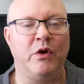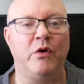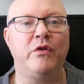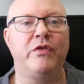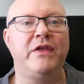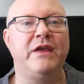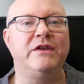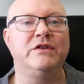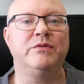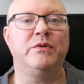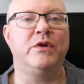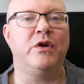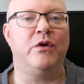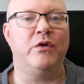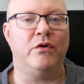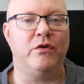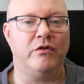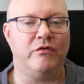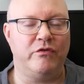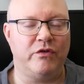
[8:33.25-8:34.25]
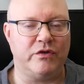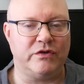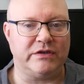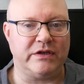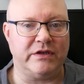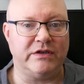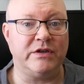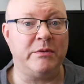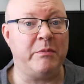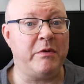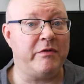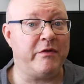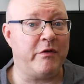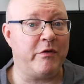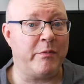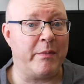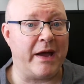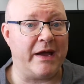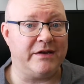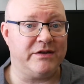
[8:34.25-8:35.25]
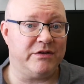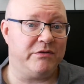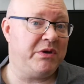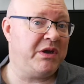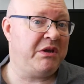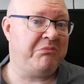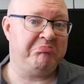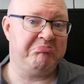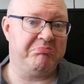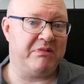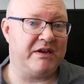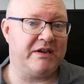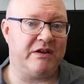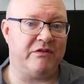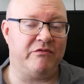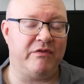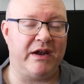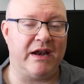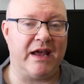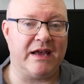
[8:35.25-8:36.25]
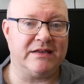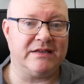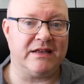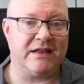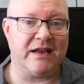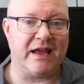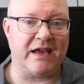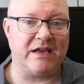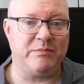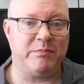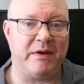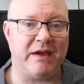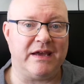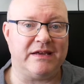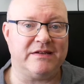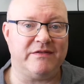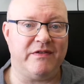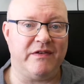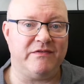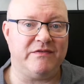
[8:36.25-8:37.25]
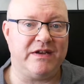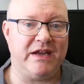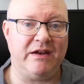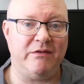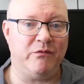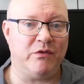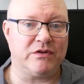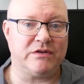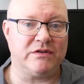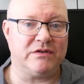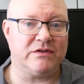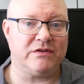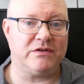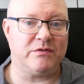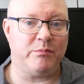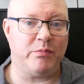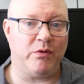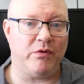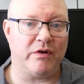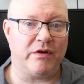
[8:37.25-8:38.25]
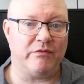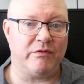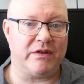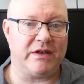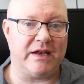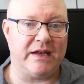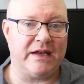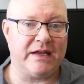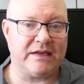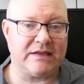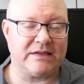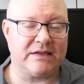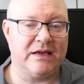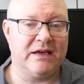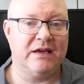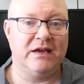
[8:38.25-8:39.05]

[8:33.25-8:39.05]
Things were not all rosy. Some of them my doing. I didn't realize that the XPS 15 wasn't supported with Linux.